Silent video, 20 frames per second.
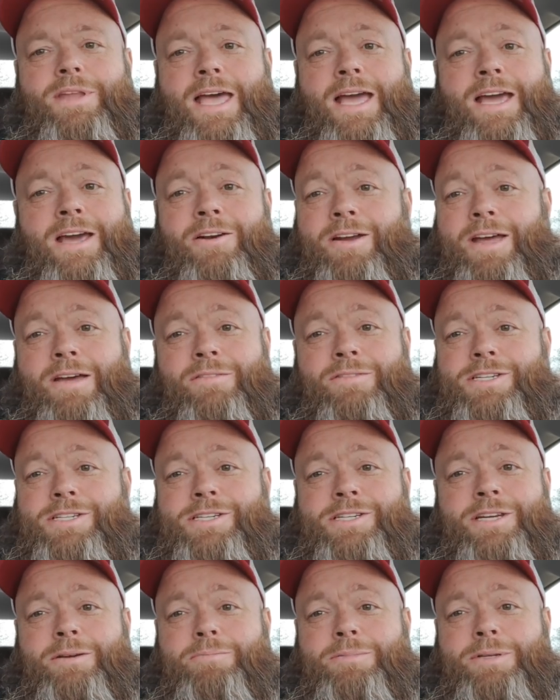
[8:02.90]
I can already have it
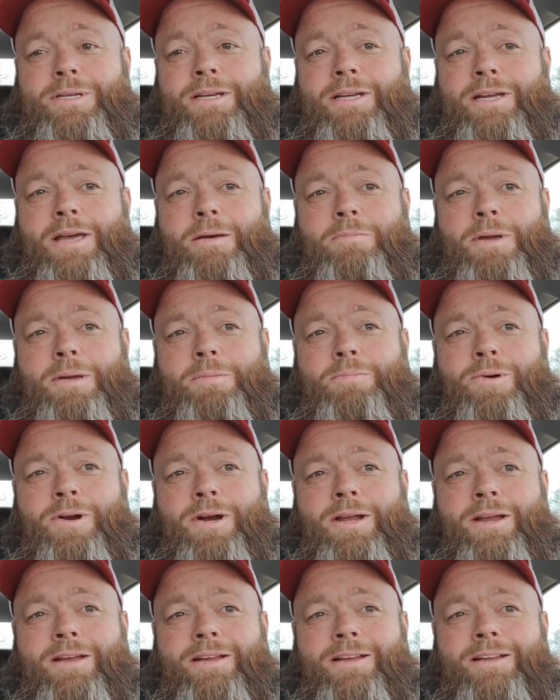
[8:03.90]
shipped and be
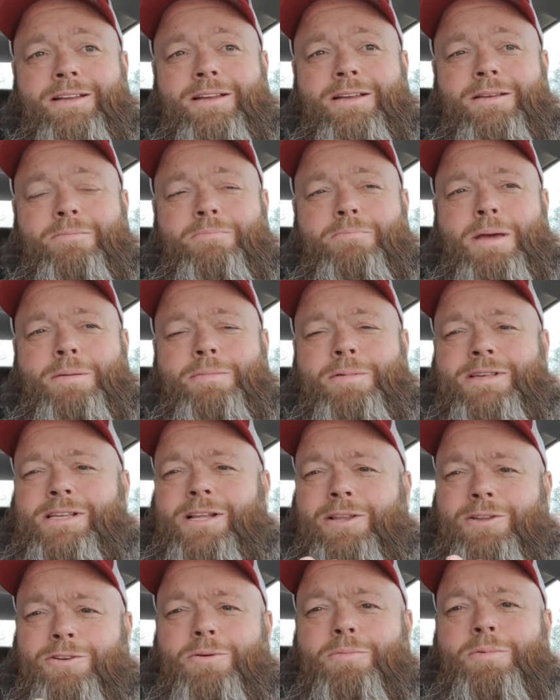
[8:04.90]
pretty, maybe it's
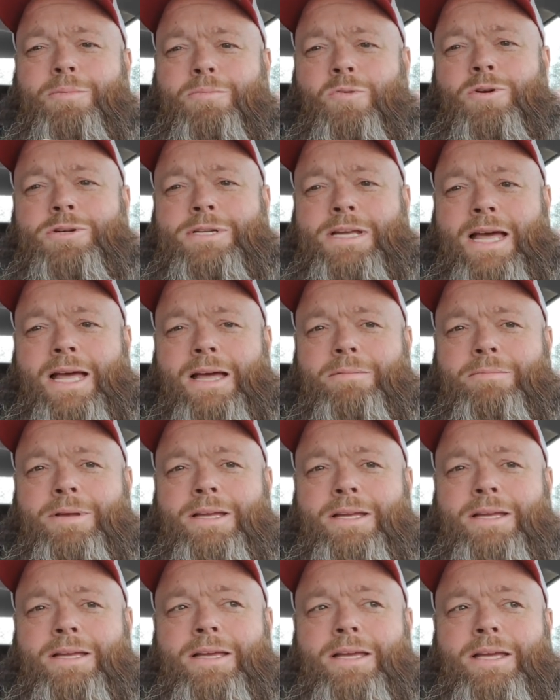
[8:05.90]
a little bit more
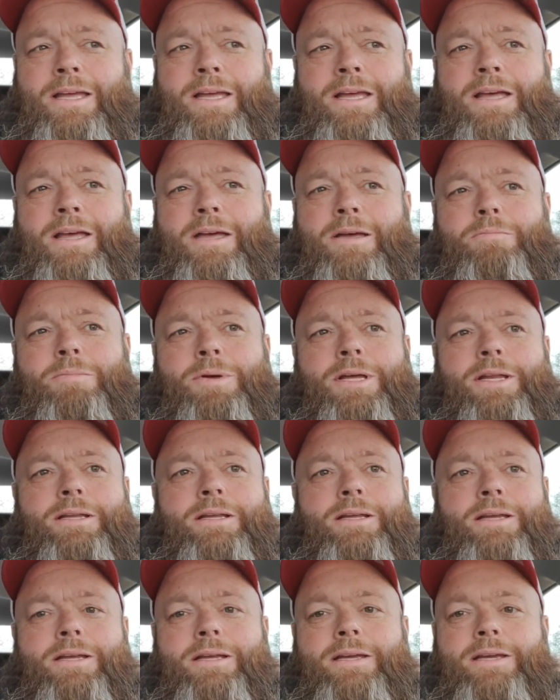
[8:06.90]
time,
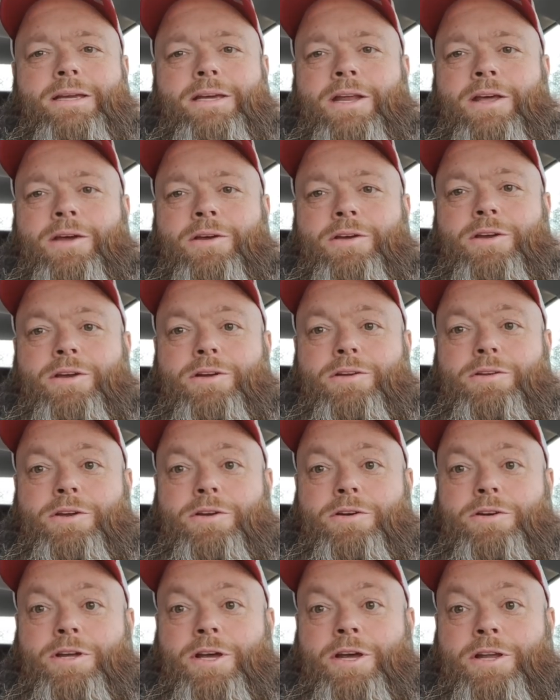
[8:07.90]
but you know,
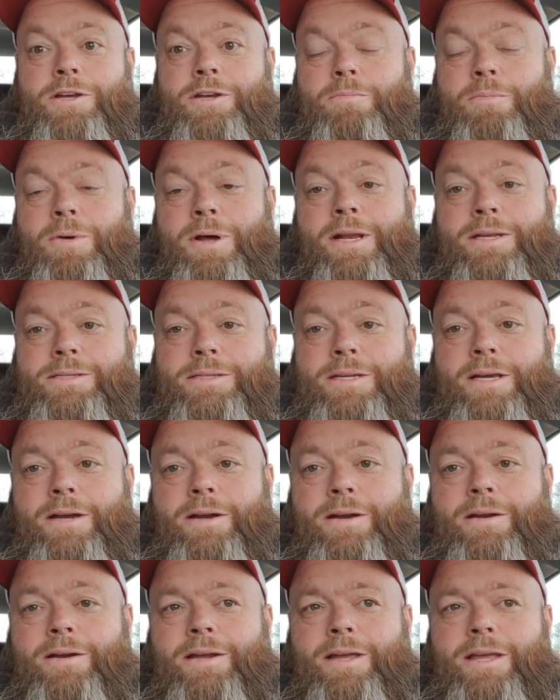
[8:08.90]
you're done, your money's
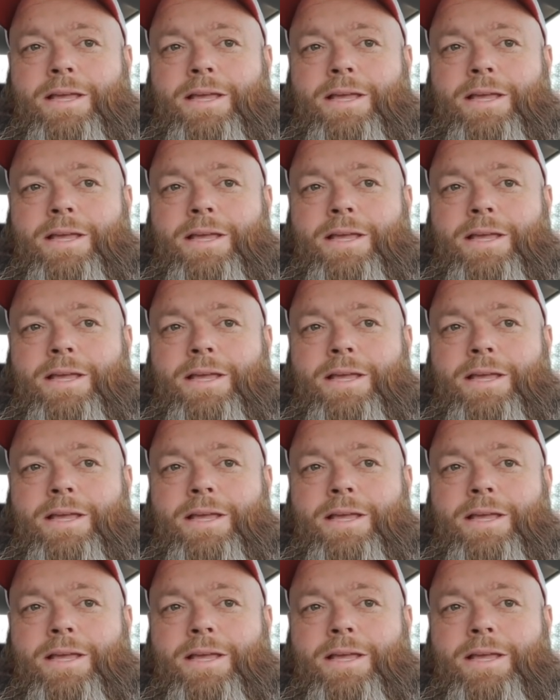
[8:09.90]
there.